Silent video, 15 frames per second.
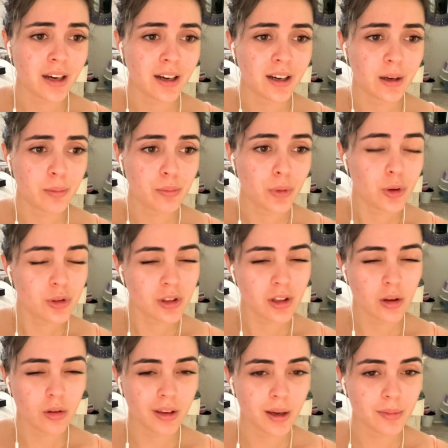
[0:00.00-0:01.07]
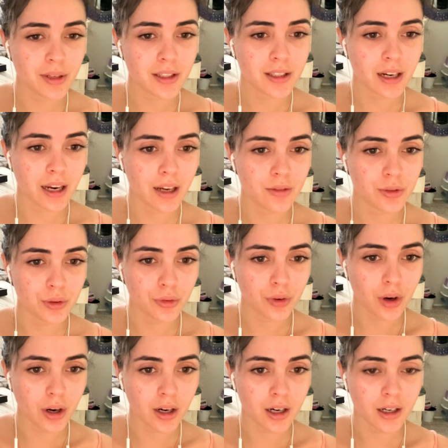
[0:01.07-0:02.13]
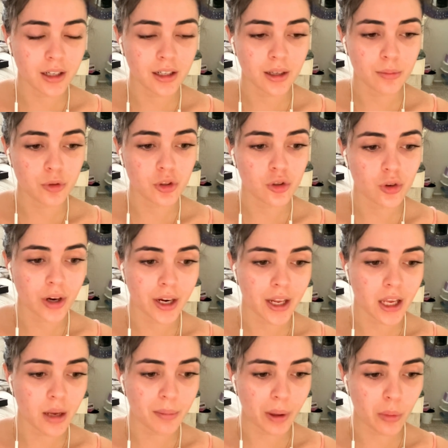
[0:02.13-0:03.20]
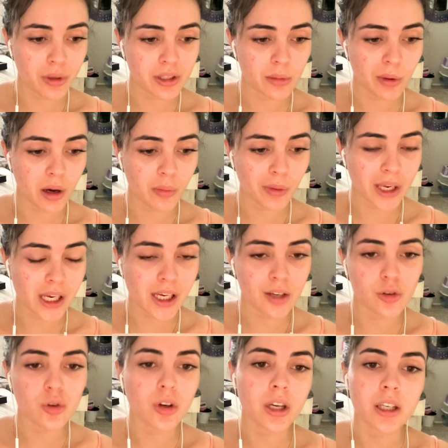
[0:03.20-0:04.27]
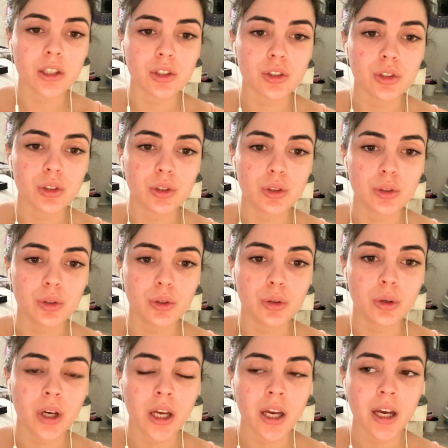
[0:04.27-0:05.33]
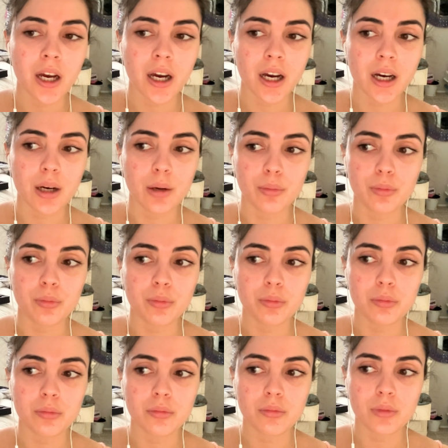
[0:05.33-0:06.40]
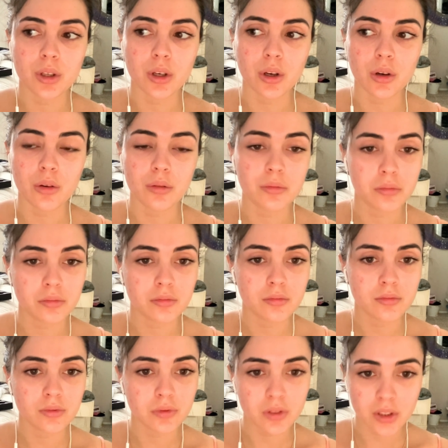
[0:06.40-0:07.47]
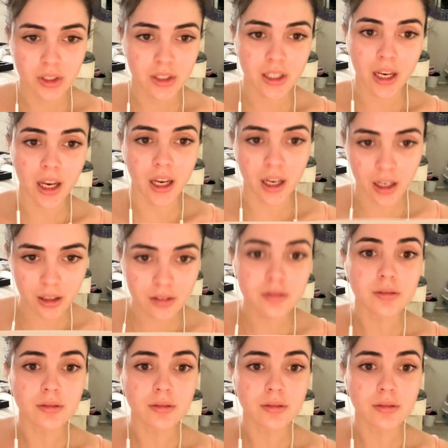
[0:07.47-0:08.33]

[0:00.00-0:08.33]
those are the only updates that I have so far. I'm just trying to keep my wits about me, trying to, you know, stay